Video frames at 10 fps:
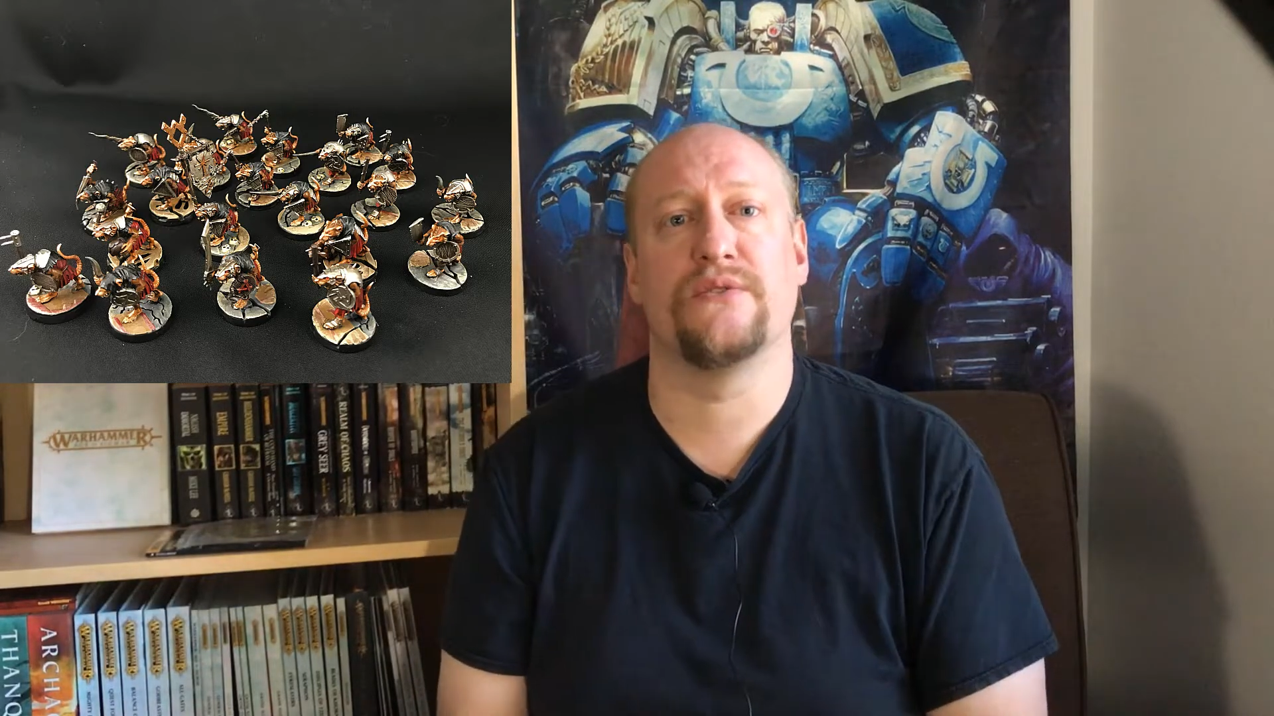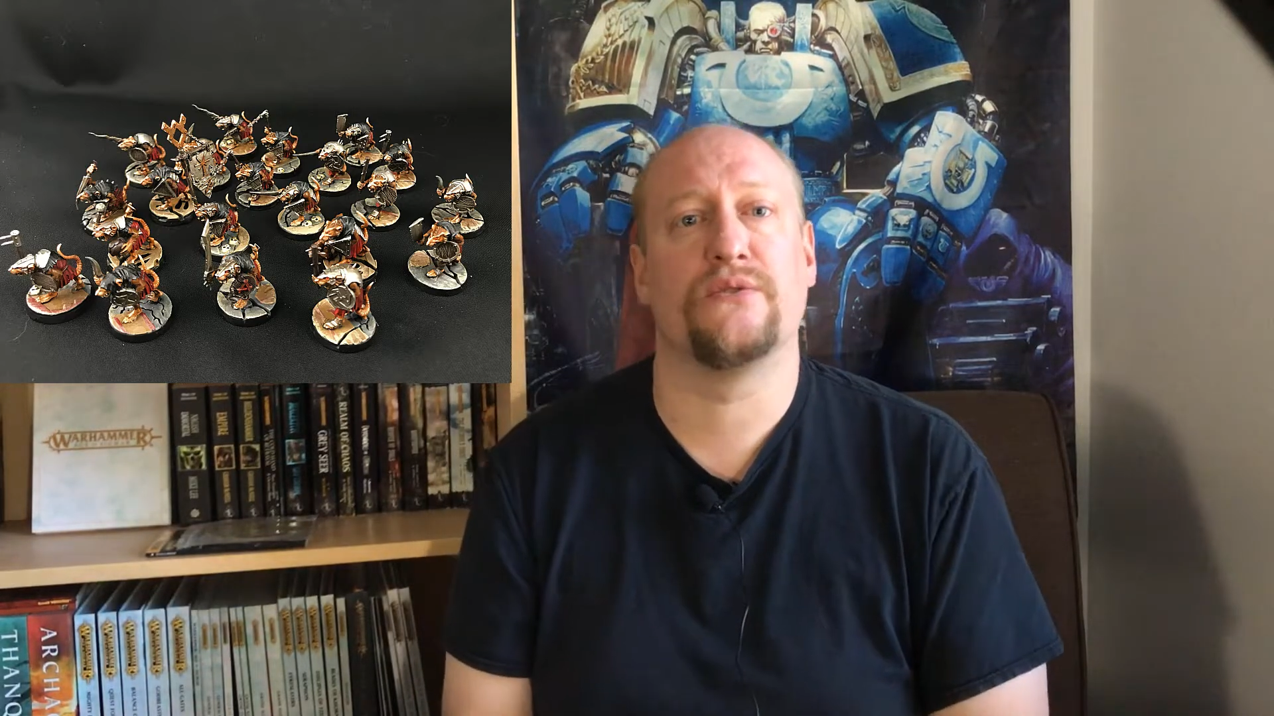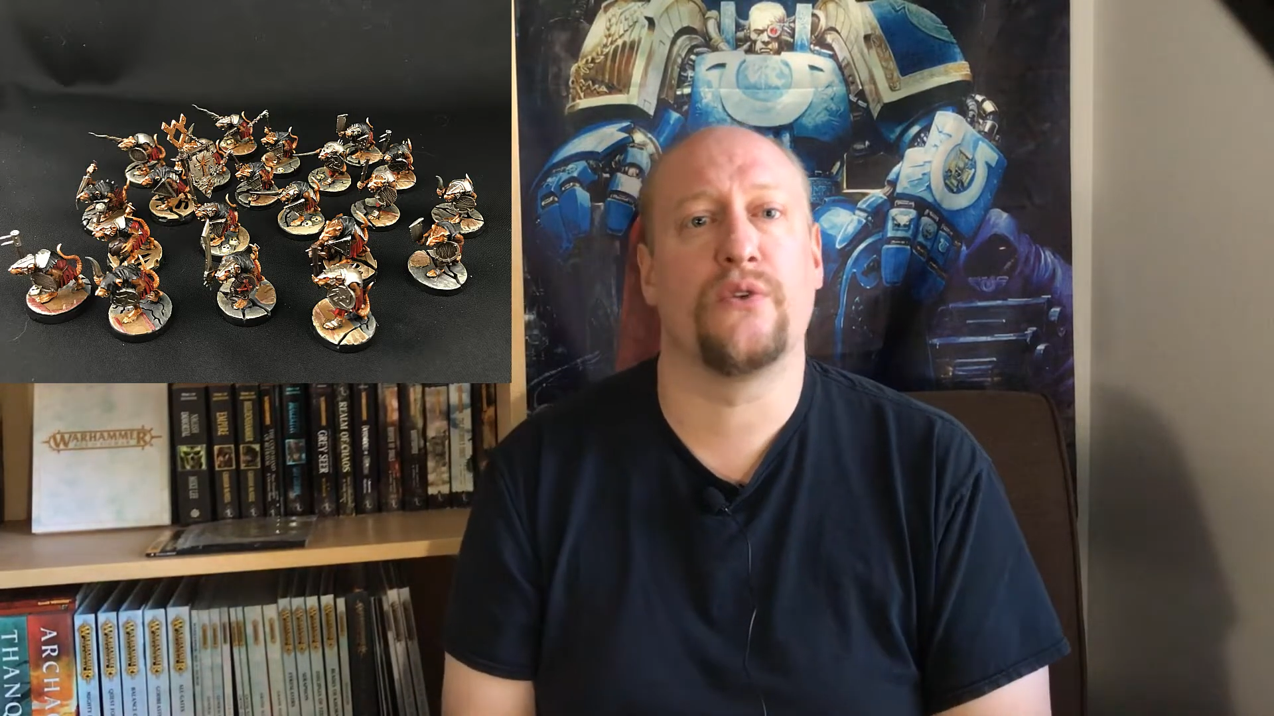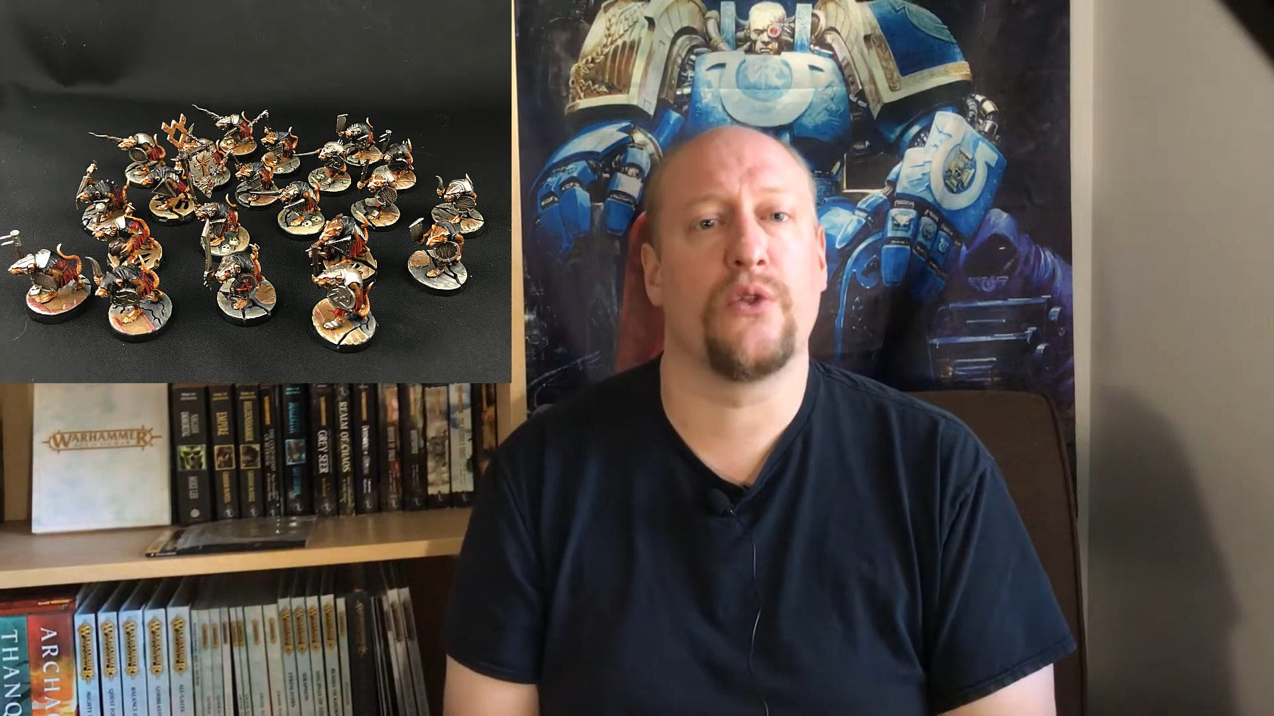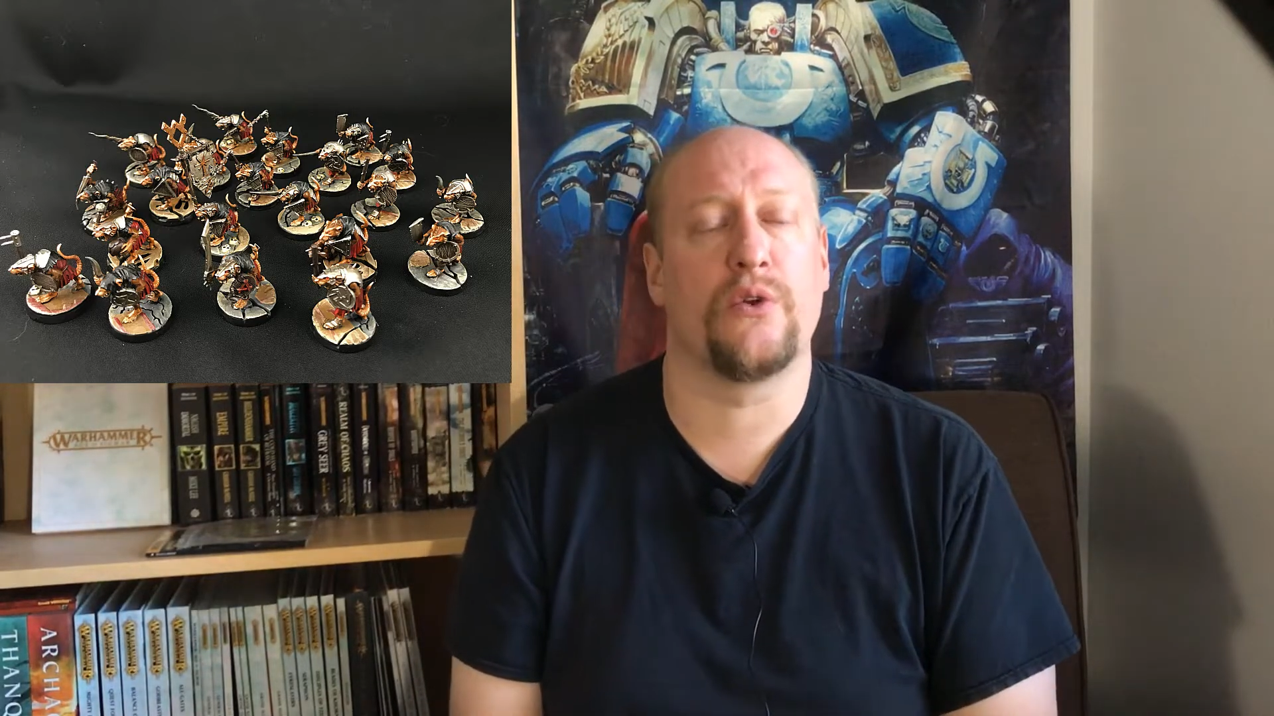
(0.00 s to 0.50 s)

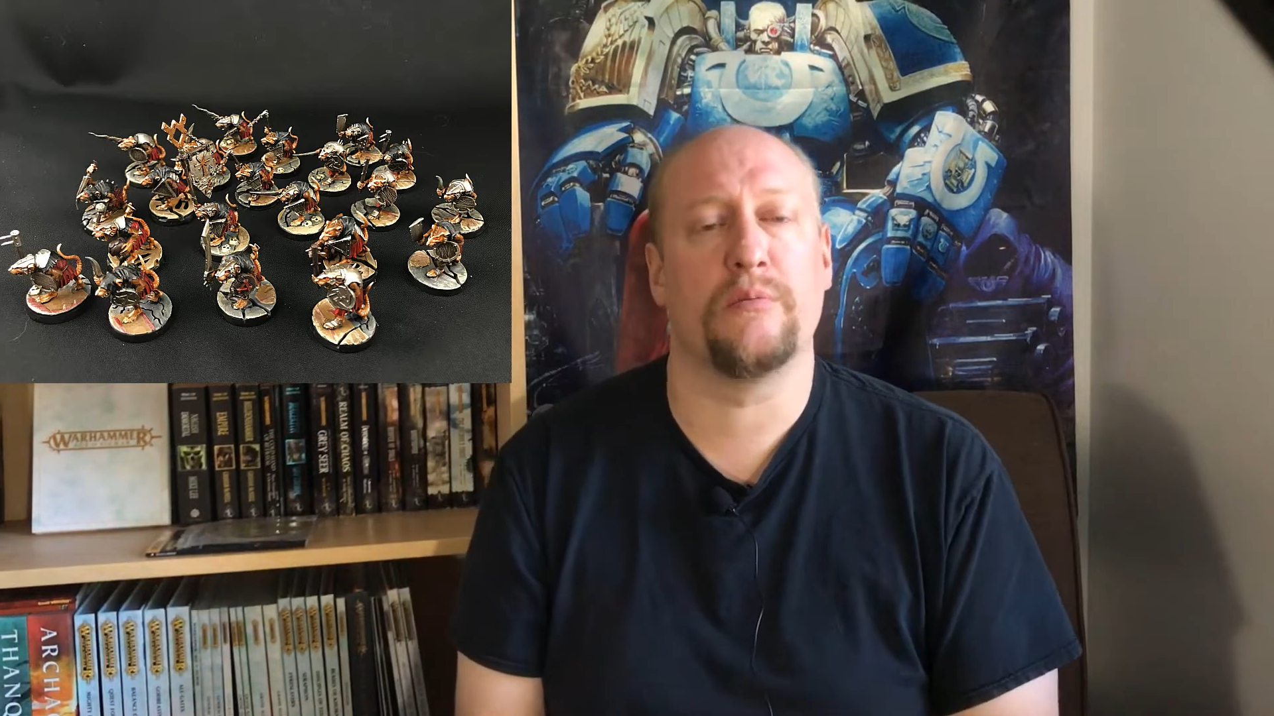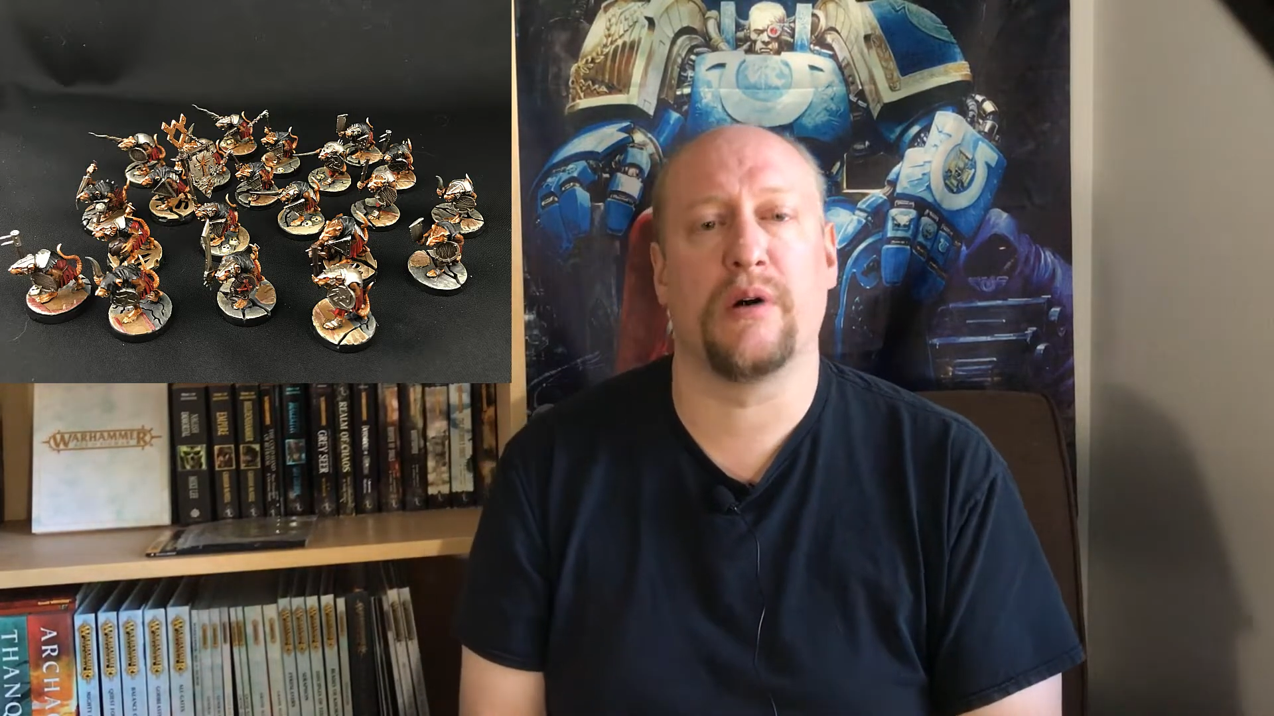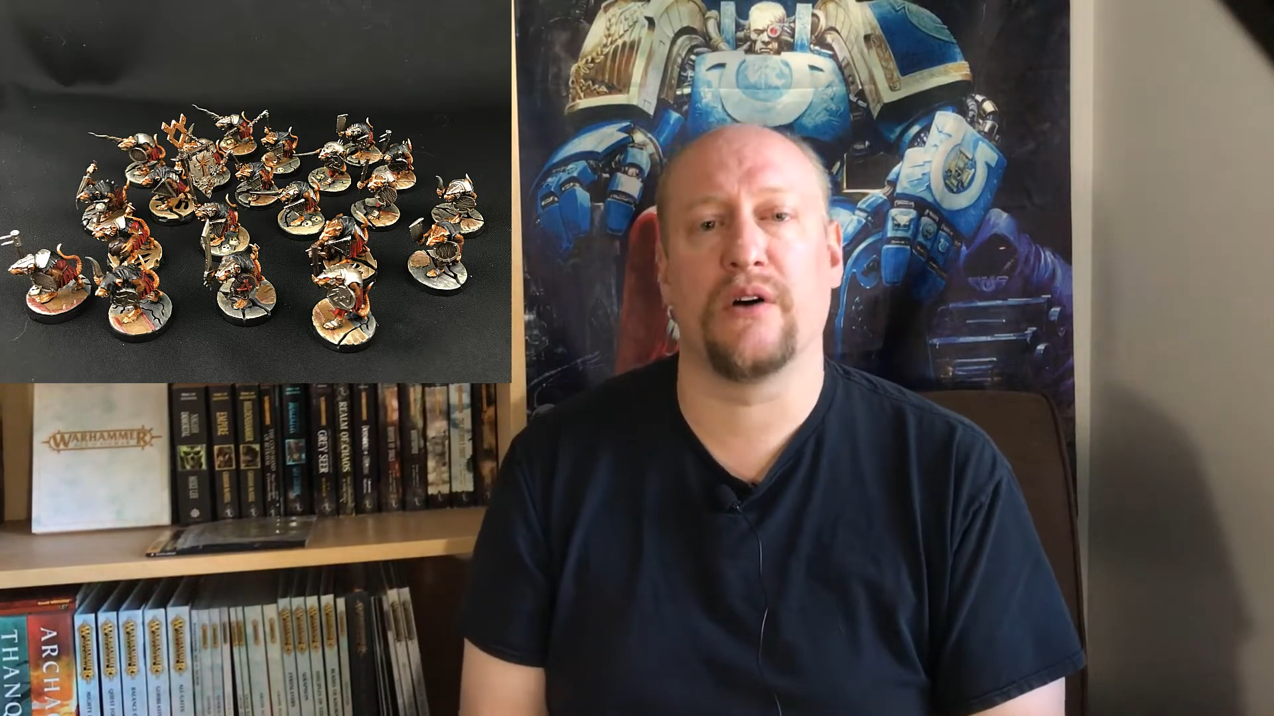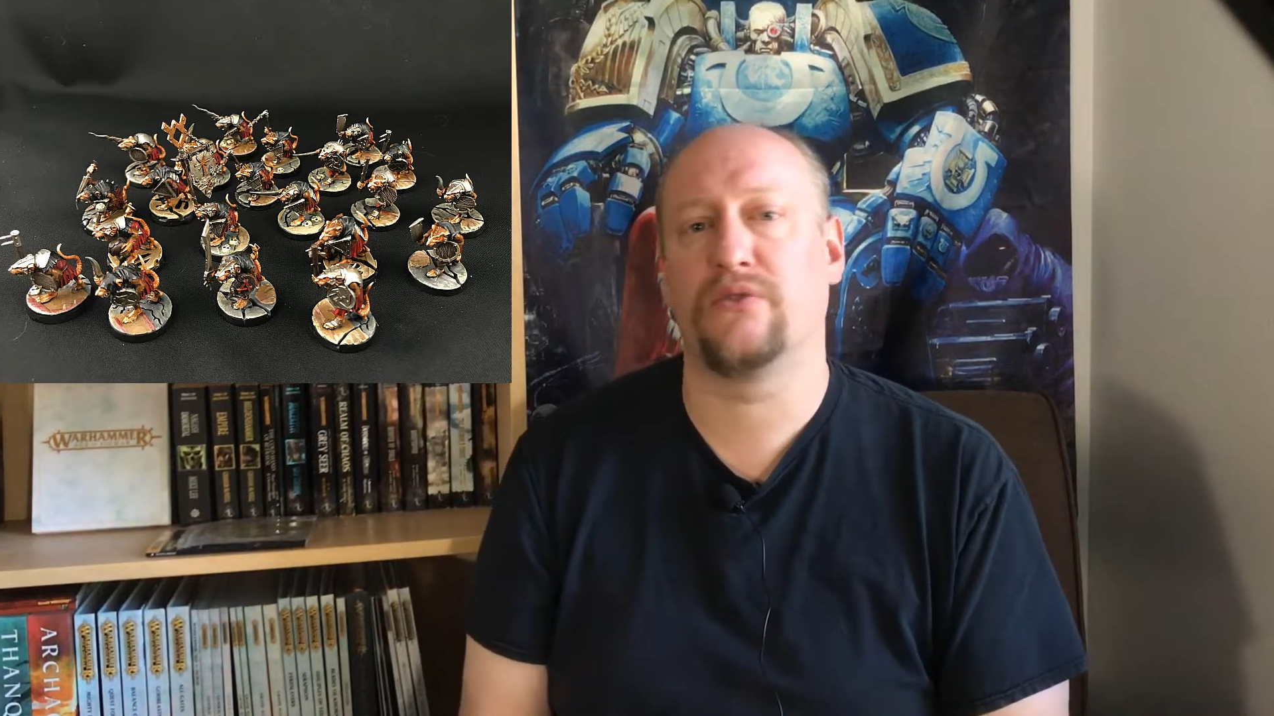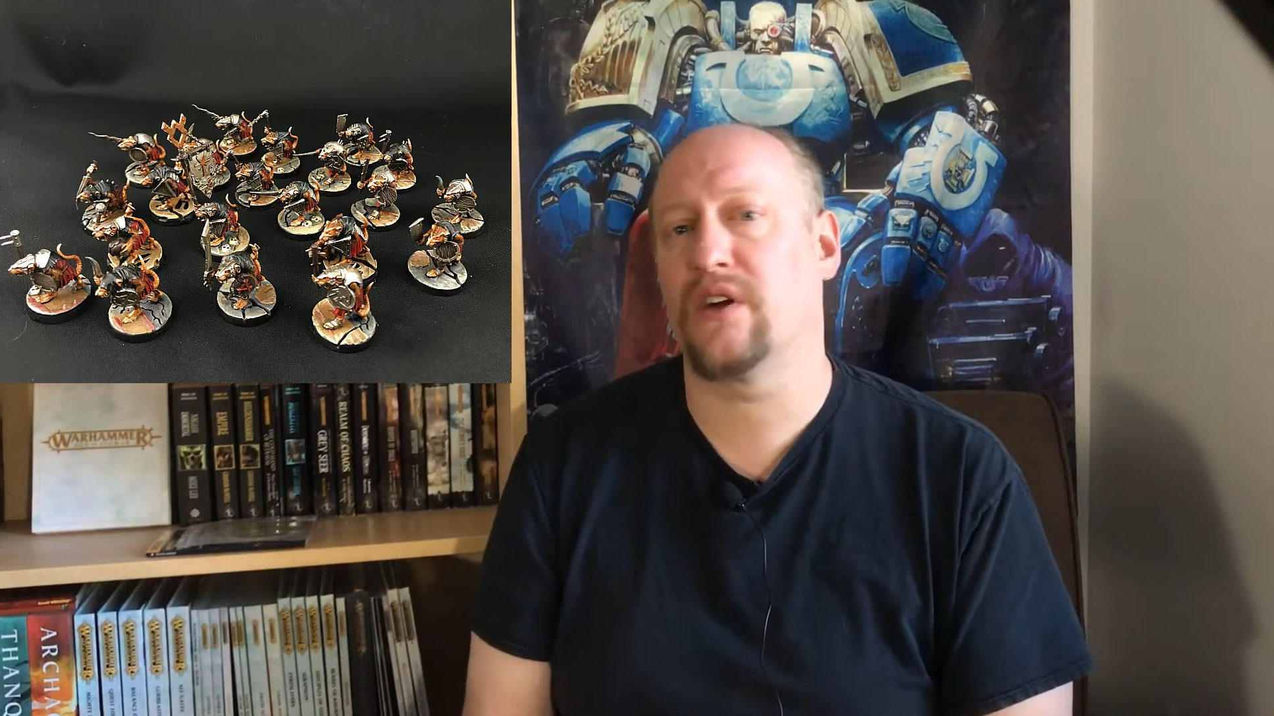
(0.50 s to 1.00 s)
further
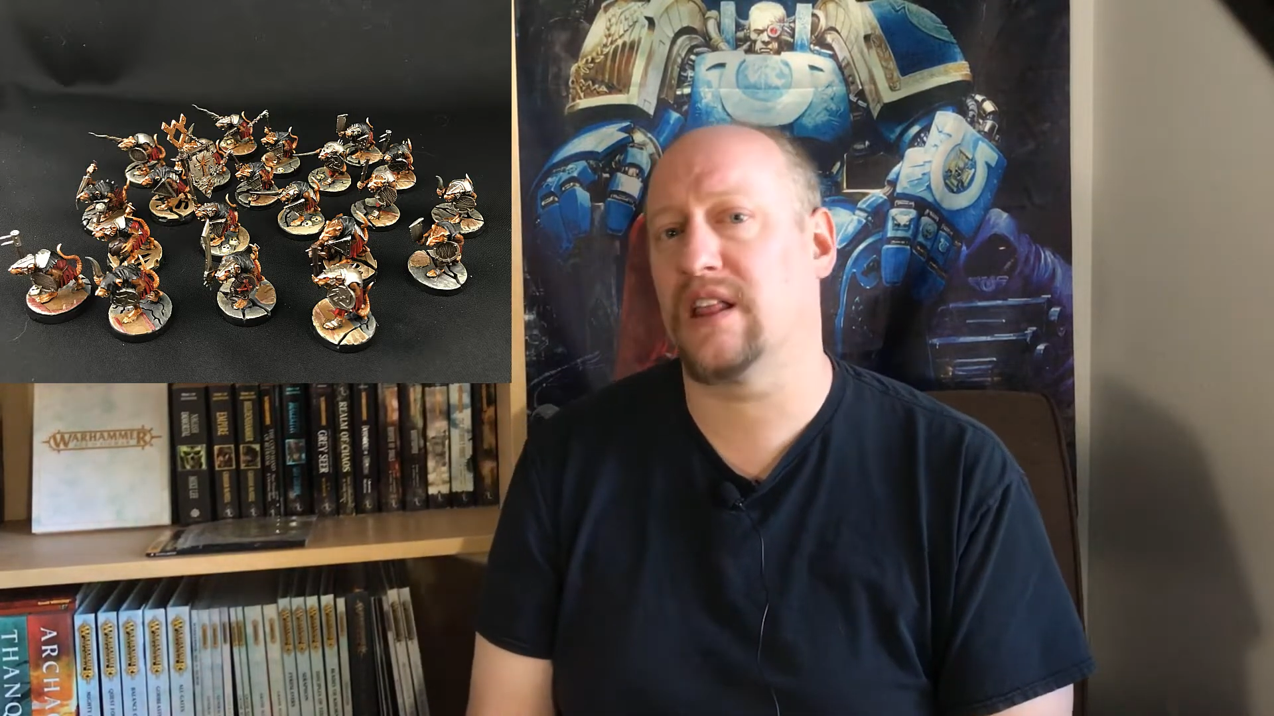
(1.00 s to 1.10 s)
buff the